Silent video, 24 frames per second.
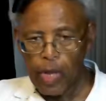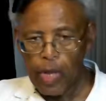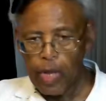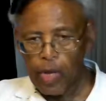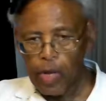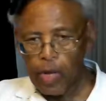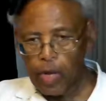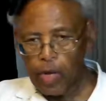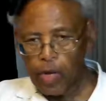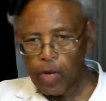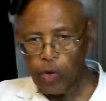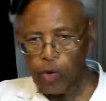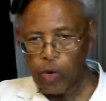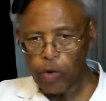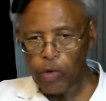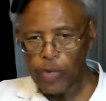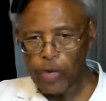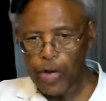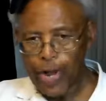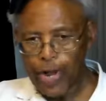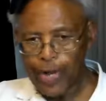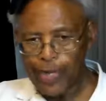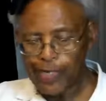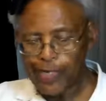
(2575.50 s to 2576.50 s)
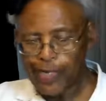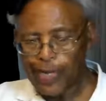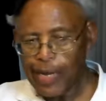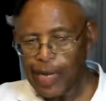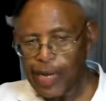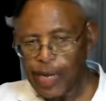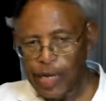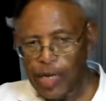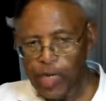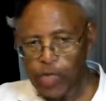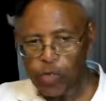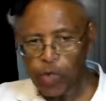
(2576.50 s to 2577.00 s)
in uh, Luke
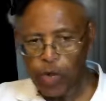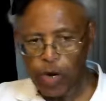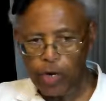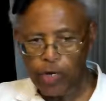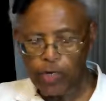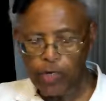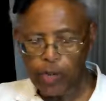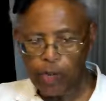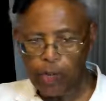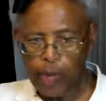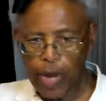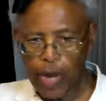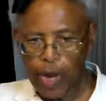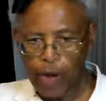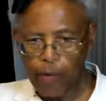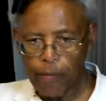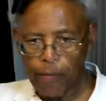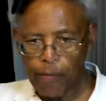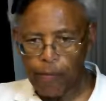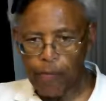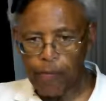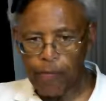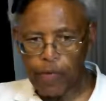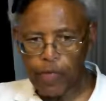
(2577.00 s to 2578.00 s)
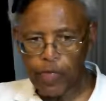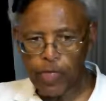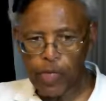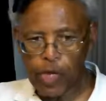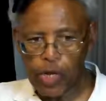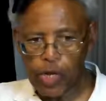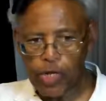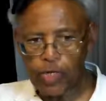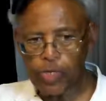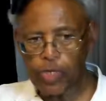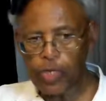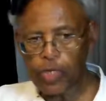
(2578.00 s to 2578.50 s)
19, he talks about the
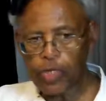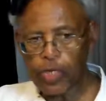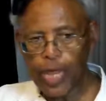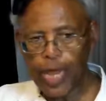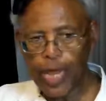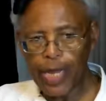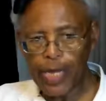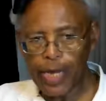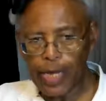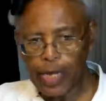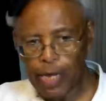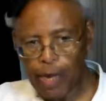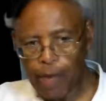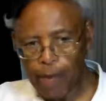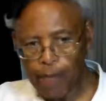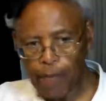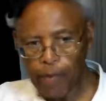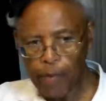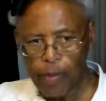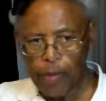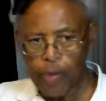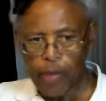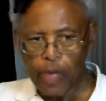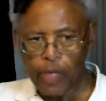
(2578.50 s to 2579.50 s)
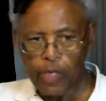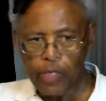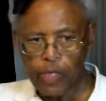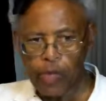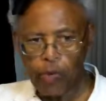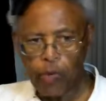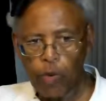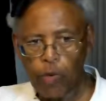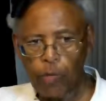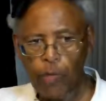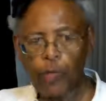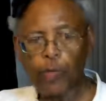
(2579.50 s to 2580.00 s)
citizens hated him.
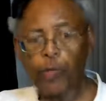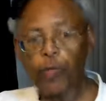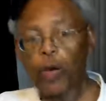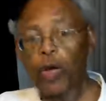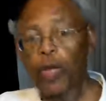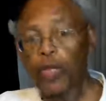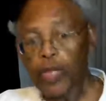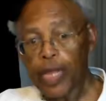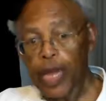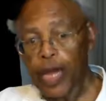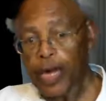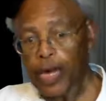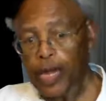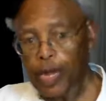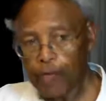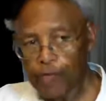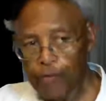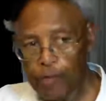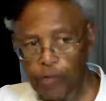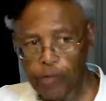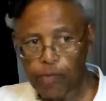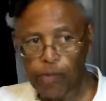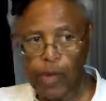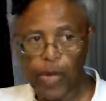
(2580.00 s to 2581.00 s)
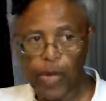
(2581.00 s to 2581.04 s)
Said, "We will not have this